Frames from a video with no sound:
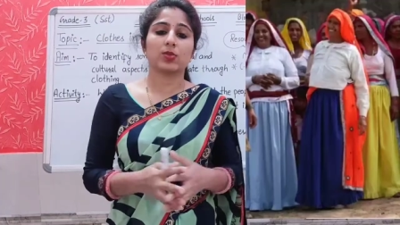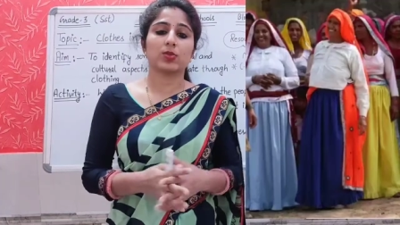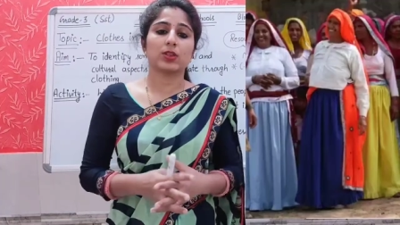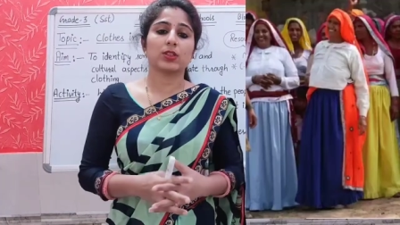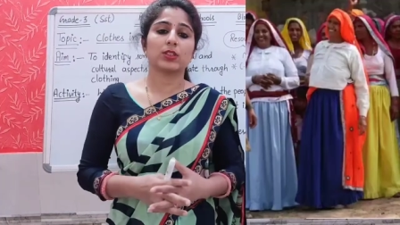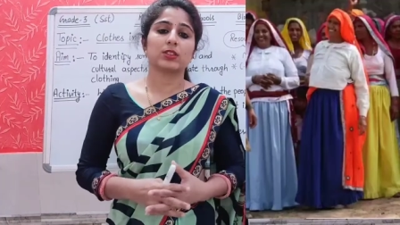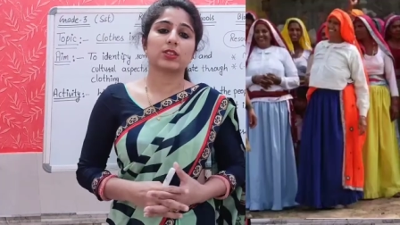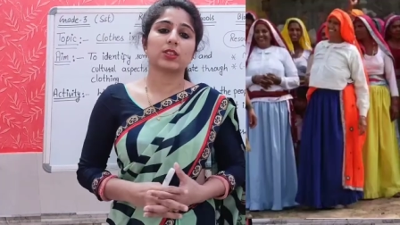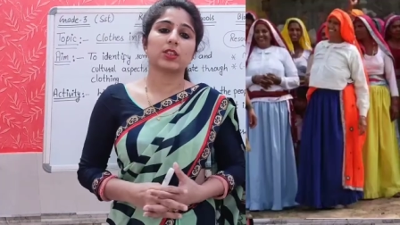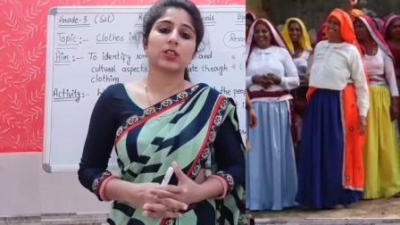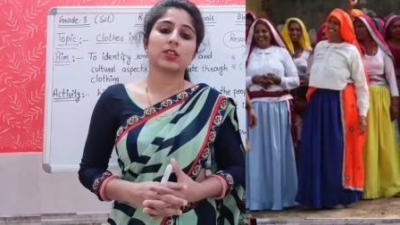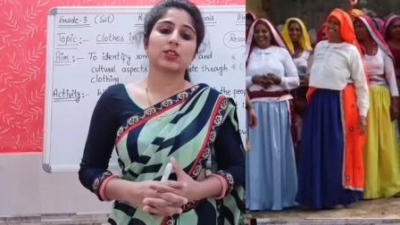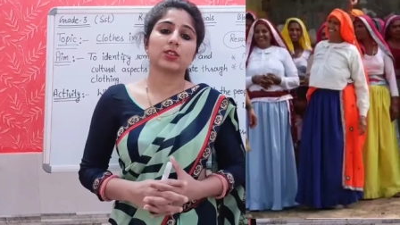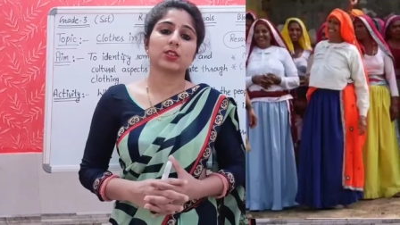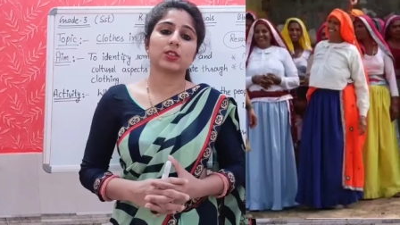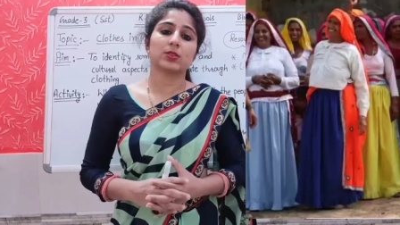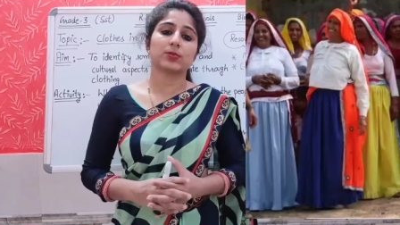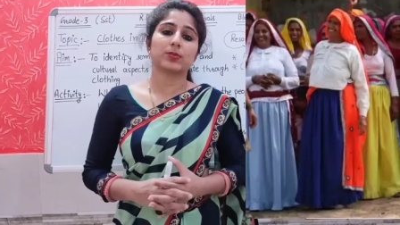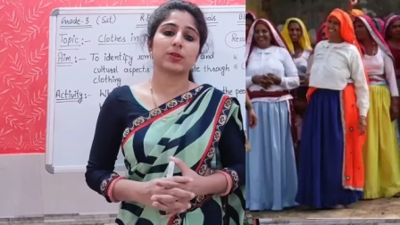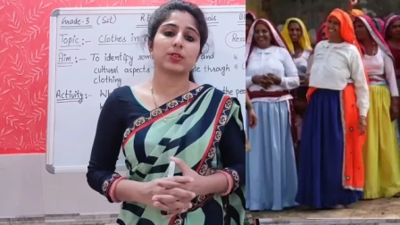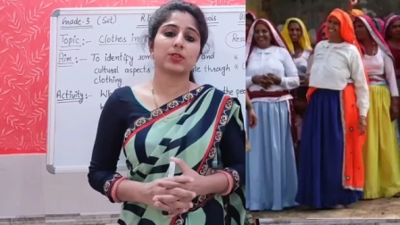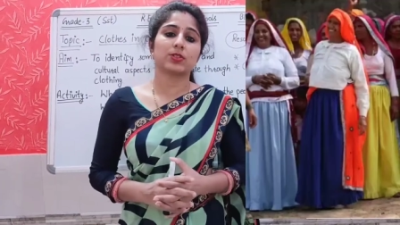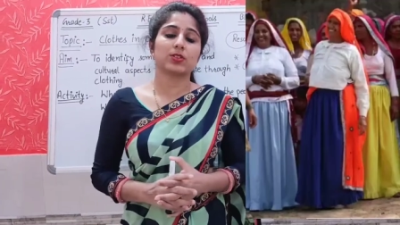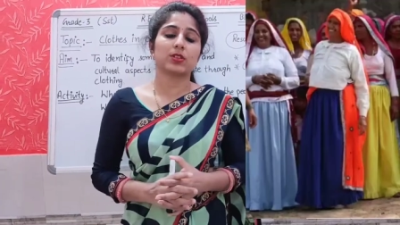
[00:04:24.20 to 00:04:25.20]
can see in this
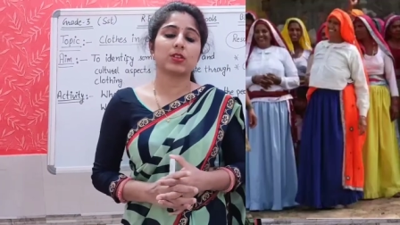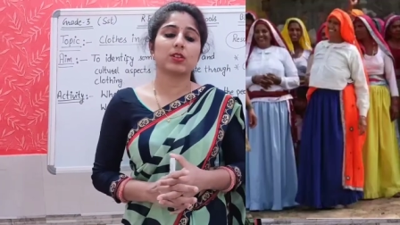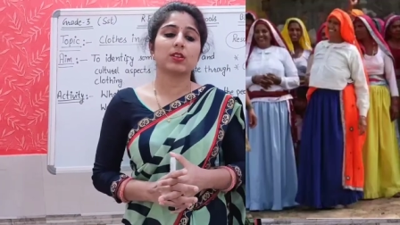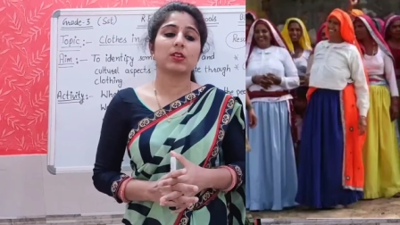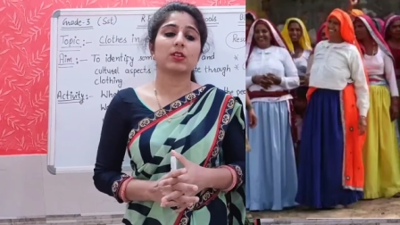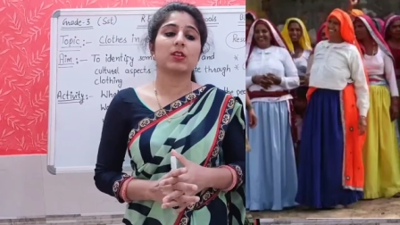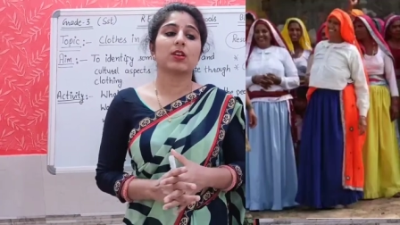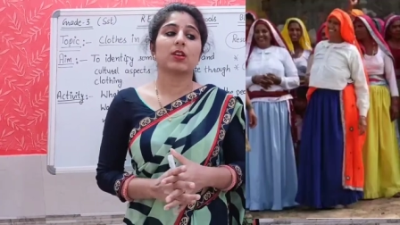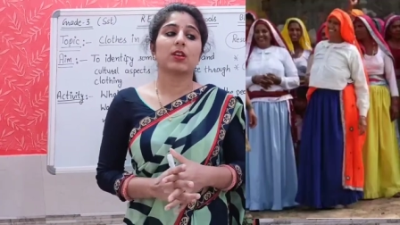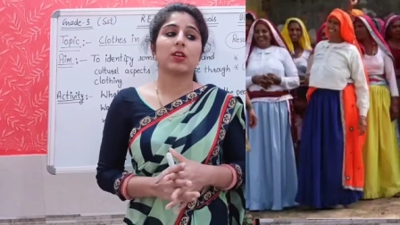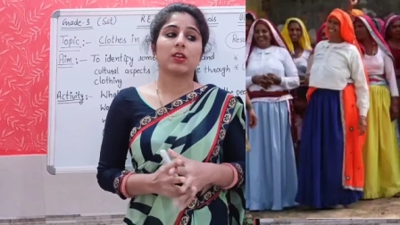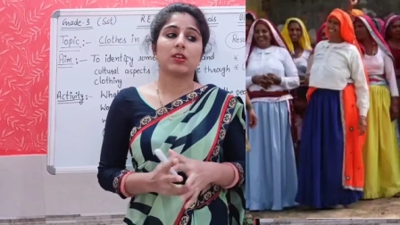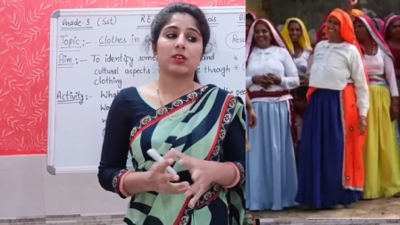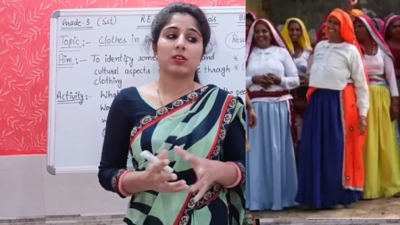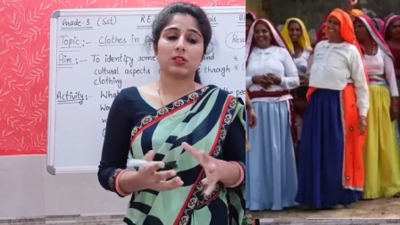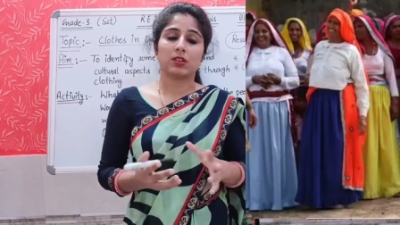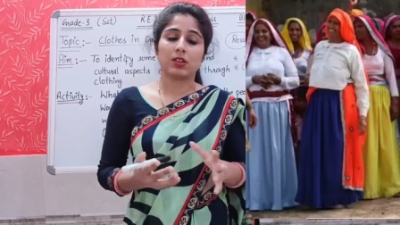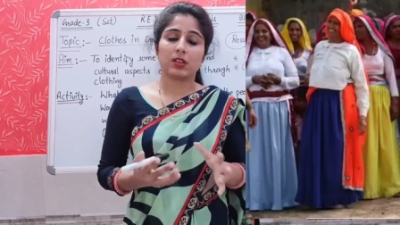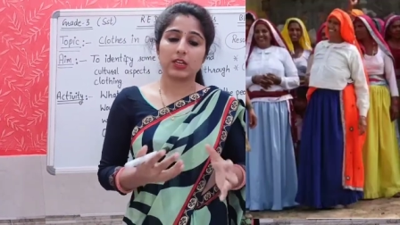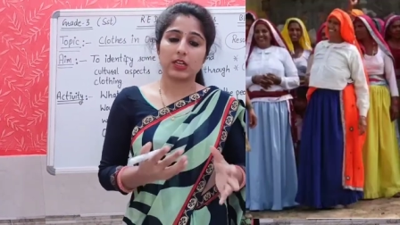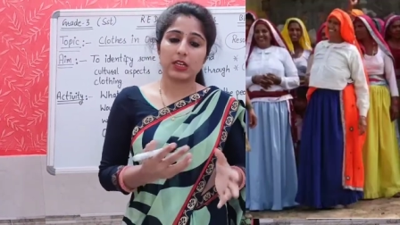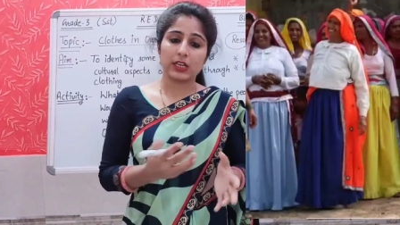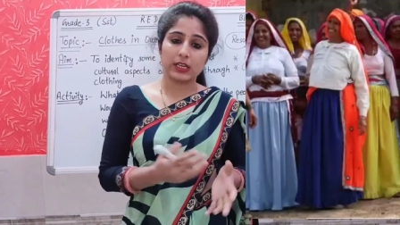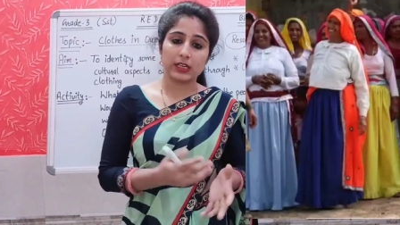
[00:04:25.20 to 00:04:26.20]
picture the
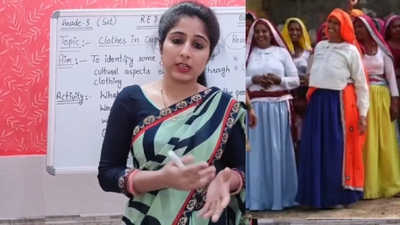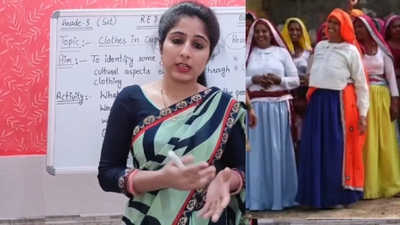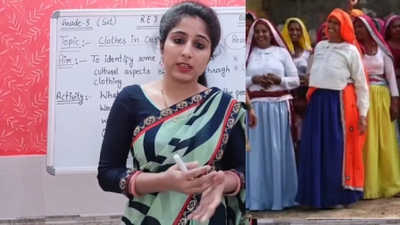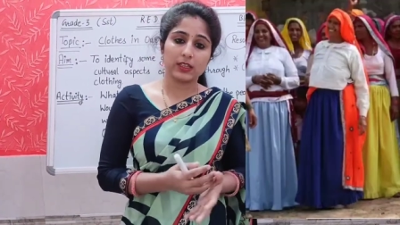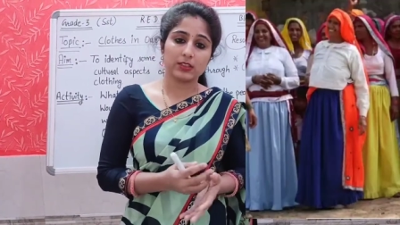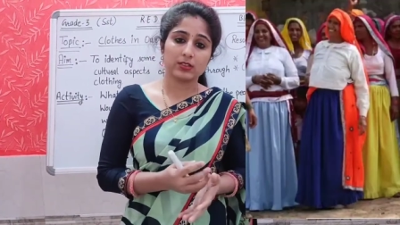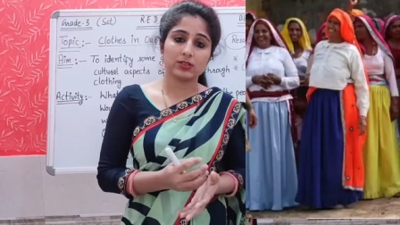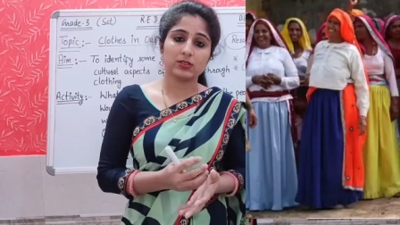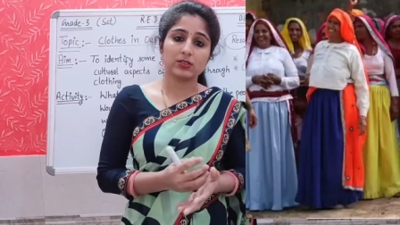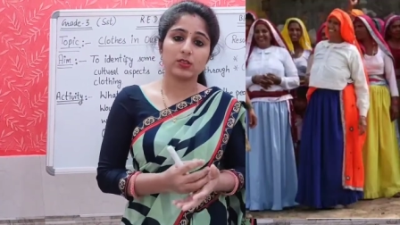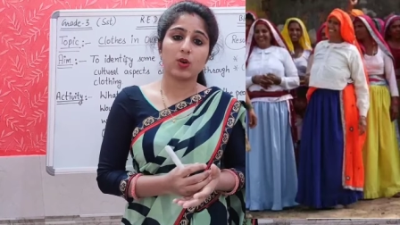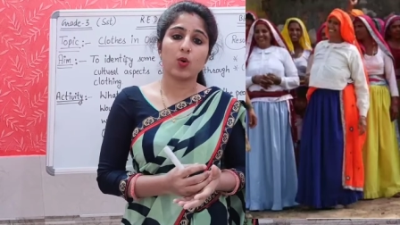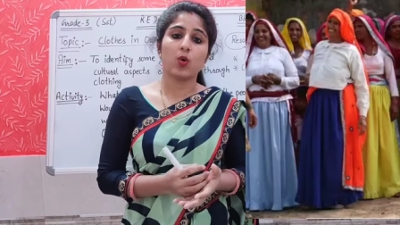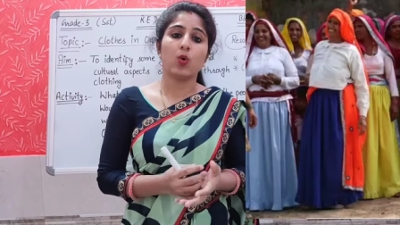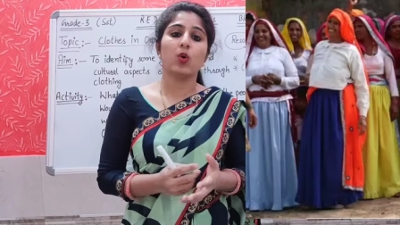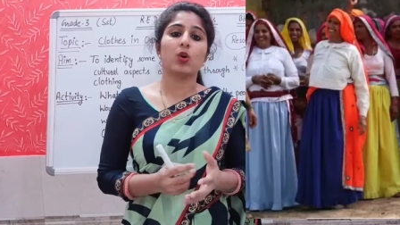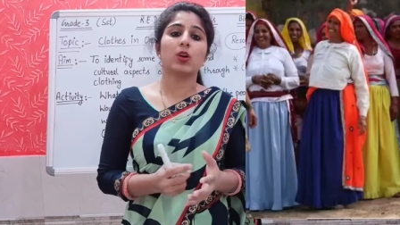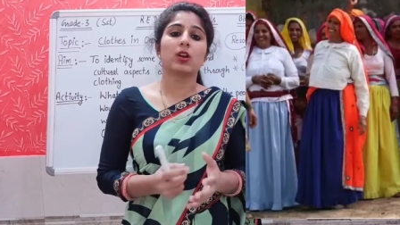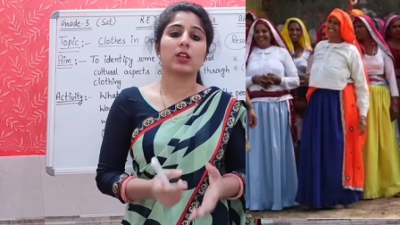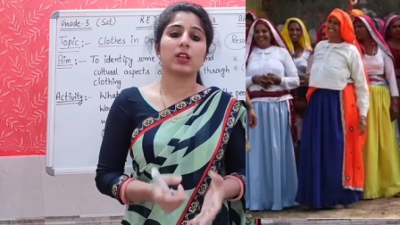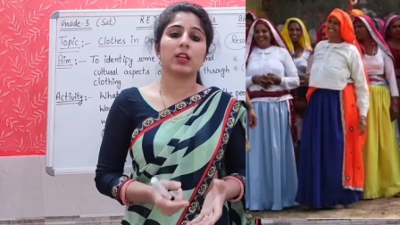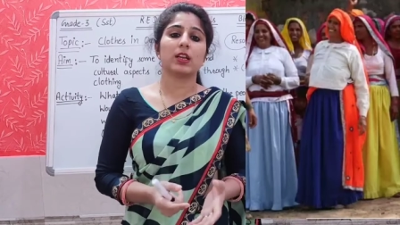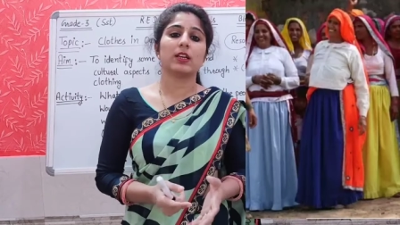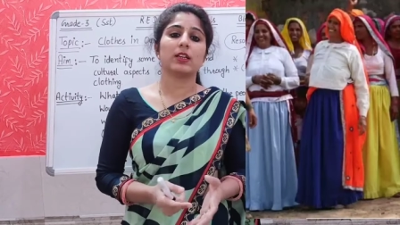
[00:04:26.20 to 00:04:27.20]
ladies, the old
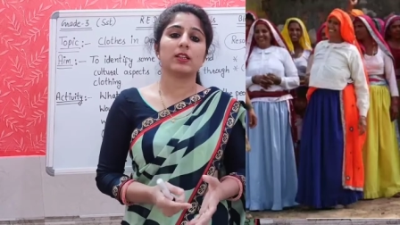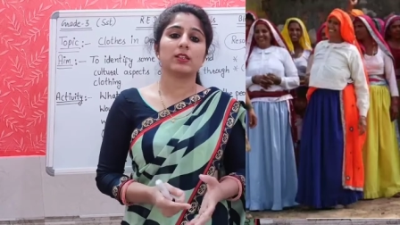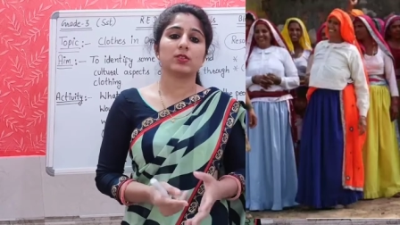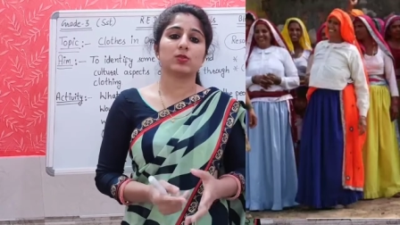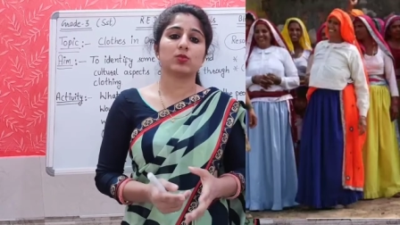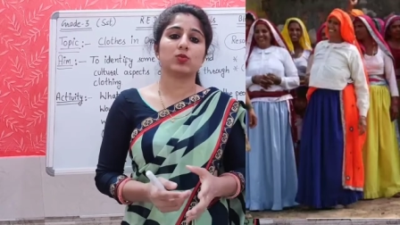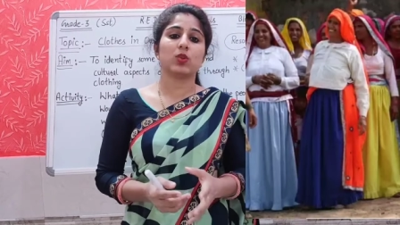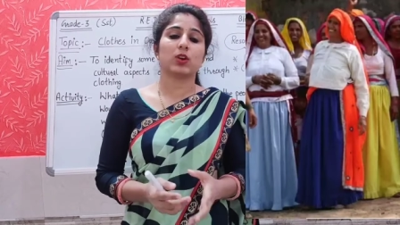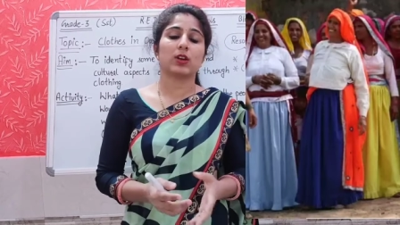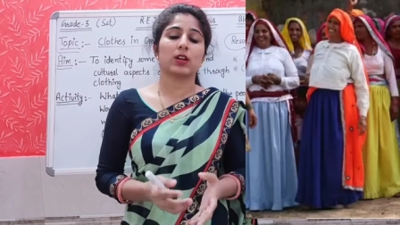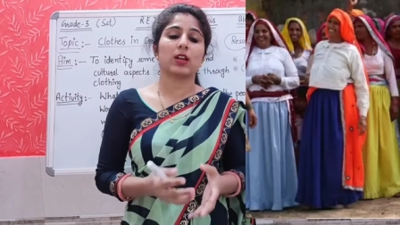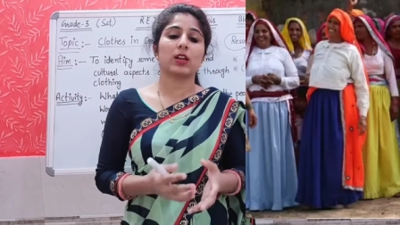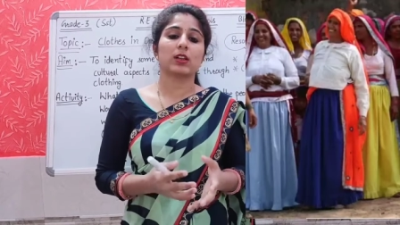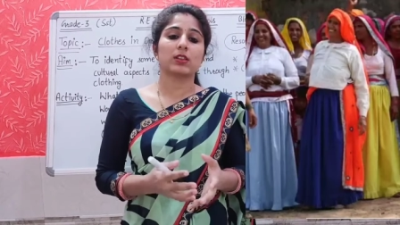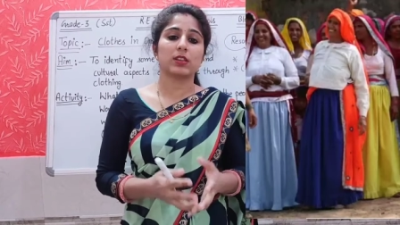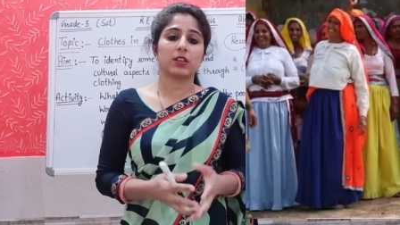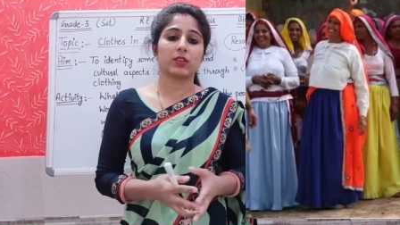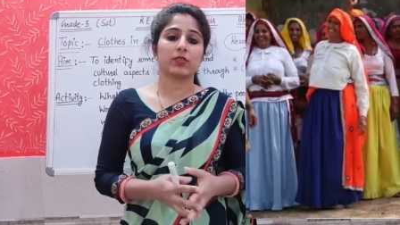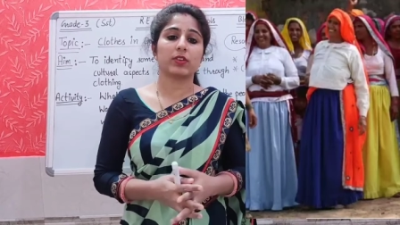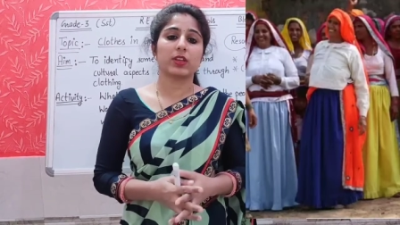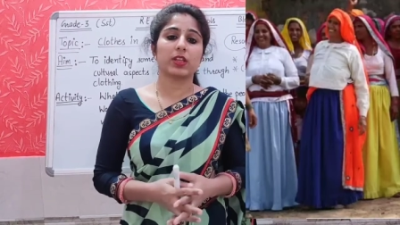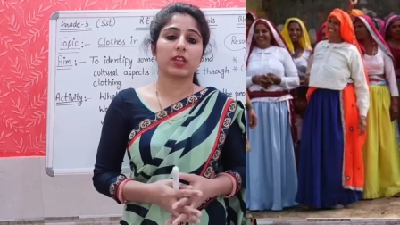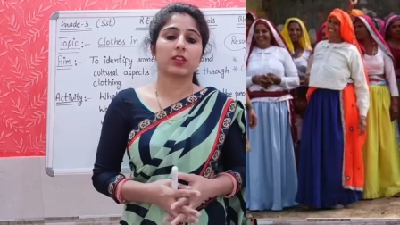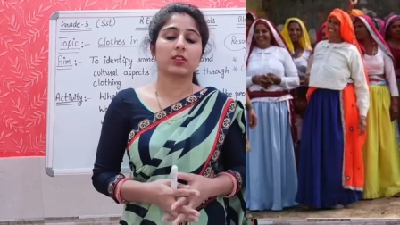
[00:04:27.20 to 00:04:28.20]
ladies, what are they
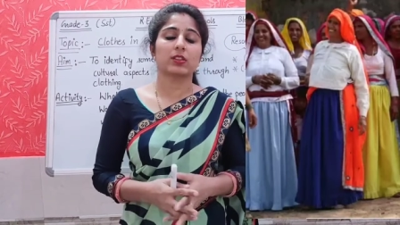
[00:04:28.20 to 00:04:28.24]
wearing?